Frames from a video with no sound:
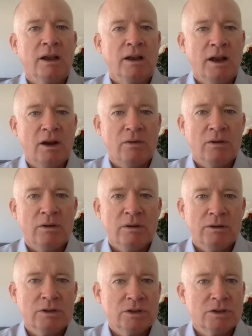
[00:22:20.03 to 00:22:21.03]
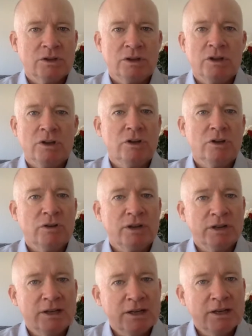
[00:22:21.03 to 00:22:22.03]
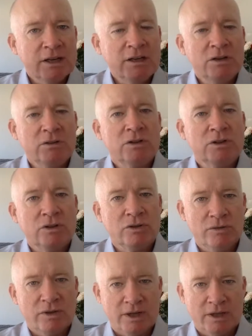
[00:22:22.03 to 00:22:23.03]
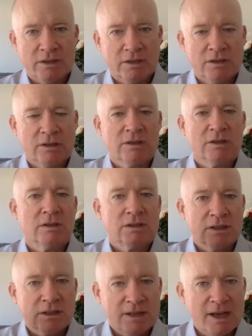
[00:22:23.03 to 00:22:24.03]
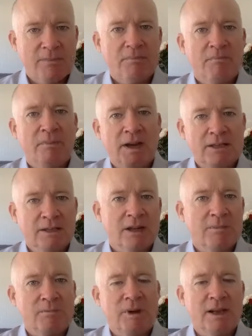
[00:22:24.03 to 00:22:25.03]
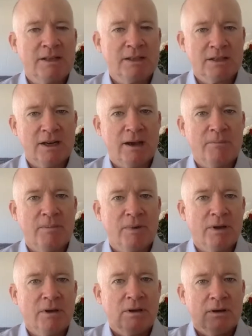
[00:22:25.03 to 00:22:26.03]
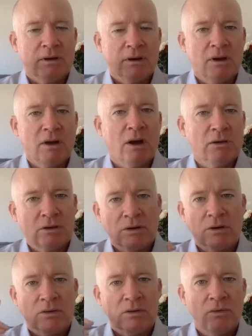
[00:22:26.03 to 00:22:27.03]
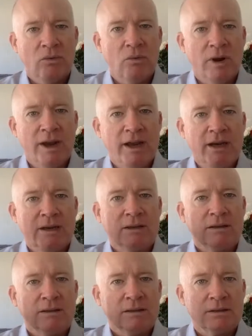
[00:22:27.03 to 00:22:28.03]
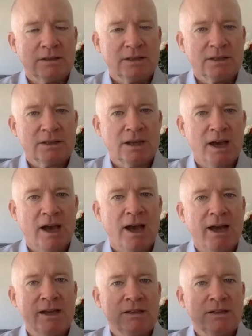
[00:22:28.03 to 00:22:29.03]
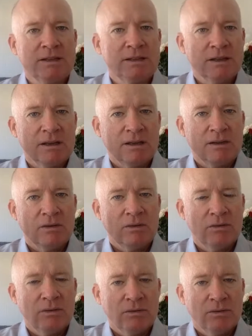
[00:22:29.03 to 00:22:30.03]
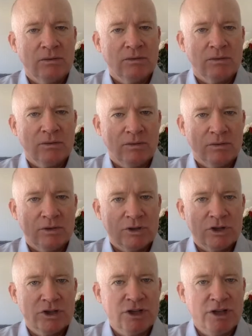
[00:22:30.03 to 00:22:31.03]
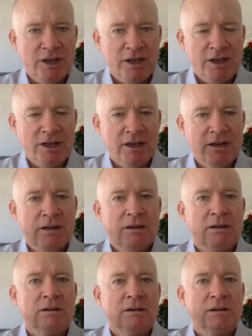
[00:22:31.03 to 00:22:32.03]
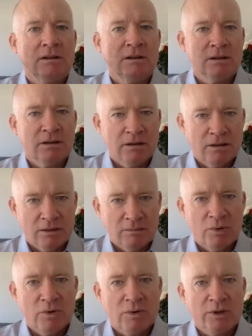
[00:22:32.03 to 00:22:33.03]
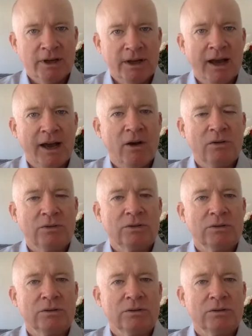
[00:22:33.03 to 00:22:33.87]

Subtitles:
Now, just you continue to do this step by step by step, color, weight, size, sheen, pull it out,